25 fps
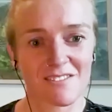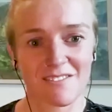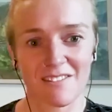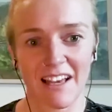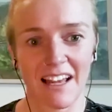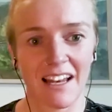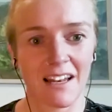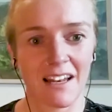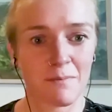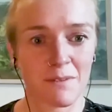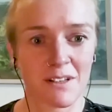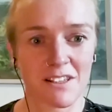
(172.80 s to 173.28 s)

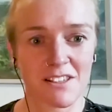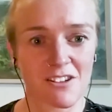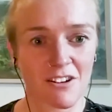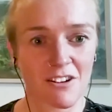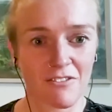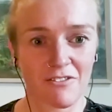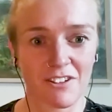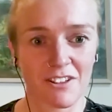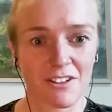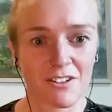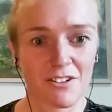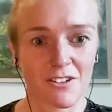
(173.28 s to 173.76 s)
elements
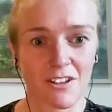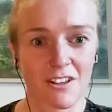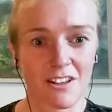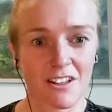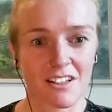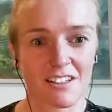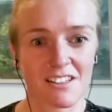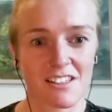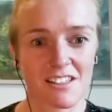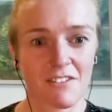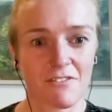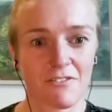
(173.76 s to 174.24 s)
of it do you
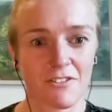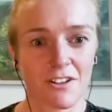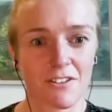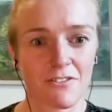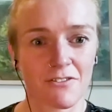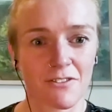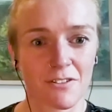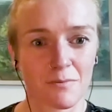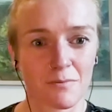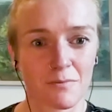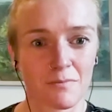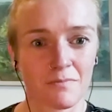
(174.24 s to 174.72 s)
think is
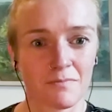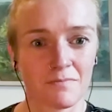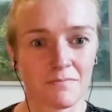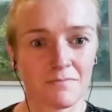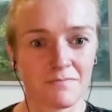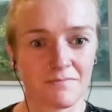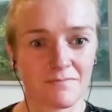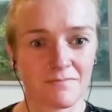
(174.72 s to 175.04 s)
different from?